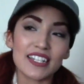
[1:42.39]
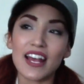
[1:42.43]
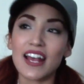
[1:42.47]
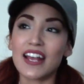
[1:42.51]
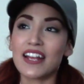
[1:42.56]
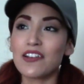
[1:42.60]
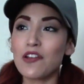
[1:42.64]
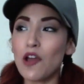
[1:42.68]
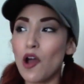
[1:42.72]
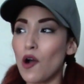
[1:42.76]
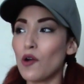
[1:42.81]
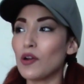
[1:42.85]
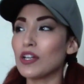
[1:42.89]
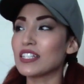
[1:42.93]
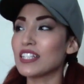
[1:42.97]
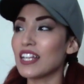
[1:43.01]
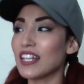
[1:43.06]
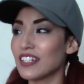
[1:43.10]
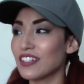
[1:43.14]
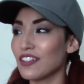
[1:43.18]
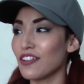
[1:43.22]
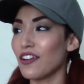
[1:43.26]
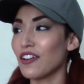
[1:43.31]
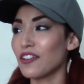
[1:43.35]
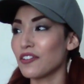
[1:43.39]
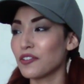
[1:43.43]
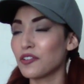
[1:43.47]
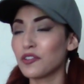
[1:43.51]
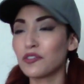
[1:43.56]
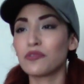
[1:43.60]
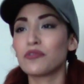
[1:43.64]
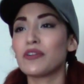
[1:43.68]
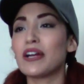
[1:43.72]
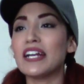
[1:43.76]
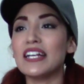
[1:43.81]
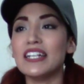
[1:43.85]
I know it's like
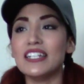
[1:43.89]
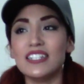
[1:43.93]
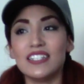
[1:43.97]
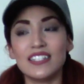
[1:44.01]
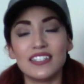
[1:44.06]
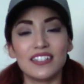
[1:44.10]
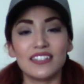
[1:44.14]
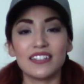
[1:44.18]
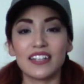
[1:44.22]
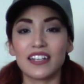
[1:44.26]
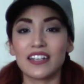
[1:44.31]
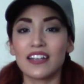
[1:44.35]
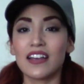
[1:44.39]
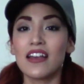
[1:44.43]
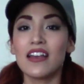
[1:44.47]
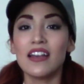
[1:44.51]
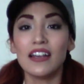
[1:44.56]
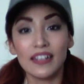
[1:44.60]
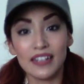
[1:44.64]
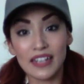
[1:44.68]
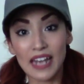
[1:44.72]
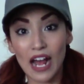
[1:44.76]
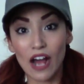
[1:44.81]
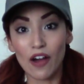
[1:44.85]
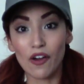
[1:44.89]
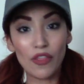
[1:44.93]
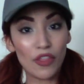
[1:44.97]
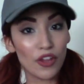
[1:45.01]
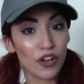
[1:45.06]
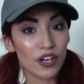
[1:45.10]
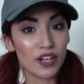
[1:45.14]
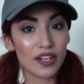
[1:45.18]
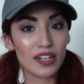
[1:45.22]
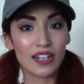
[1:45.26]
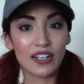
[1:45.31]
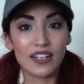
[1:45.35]
crazy, like now
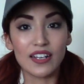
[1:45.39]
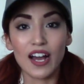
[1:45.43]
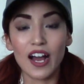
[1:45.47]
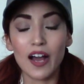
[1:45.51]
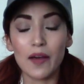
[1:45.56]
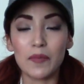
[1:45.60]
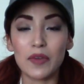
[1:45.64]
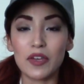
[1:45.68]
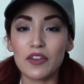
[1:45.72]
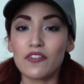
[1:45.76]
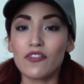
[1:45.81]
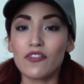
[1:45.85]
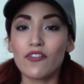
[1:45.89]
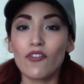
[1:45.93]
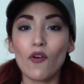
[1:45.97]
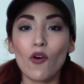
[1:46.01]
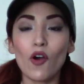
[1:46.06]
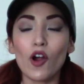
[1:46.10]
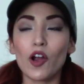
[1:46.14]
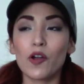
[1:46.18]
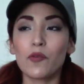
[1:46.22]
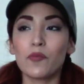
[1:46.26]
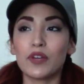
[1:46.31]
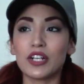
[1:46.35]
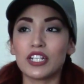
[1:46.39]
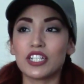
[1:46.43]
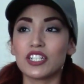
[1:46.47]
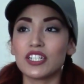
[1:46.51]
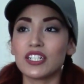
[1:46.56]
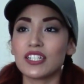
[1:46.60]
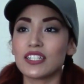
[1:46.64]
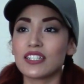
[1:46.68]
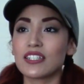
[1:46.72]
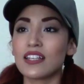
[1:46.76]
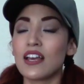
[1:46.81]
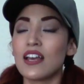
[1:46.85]
they're in gummy form, which
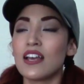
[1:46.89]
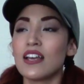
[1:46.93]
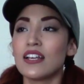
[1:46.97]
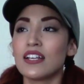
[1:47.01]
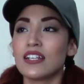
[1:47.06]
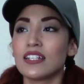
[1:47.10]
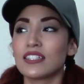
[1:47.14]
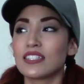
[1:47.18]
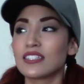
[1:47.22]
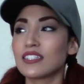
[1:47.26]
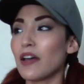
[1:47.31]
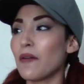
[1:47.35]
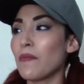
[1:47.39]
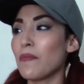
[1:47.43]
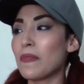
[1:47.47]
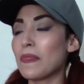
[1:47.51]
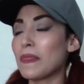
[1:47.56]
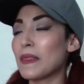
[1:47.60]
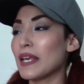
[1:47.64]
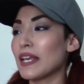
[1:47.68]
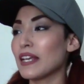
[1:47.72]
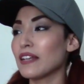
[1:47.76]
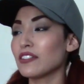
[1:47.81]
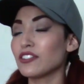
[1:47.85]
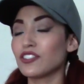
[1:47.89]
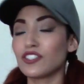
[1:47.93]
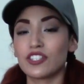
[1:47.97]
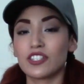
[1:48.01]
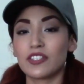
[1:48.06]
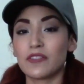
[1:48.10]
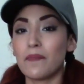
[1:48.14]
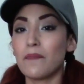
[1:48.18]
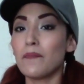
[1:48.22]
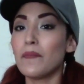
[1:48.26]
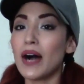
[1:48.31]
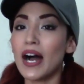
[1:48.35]
is something
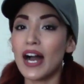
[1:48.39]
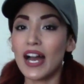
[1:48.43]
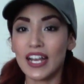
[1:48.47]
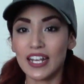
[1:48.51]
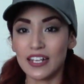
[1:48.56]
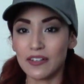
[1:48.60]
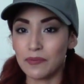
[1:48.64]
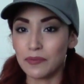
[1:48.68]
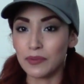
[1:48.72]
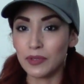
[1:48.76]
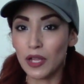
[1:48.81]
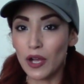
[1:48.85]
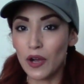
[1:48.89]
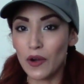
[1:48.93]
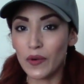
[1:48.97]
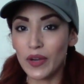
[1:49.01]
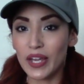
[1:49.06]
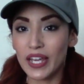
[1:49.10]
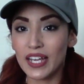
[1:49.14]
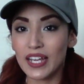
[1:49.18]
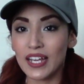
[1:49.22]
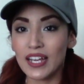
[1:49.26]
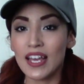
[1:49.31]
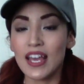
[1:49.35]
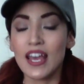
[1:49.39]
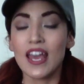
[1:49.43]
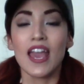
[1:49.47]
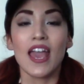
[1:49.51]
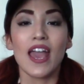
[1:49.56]
just mind-blowing,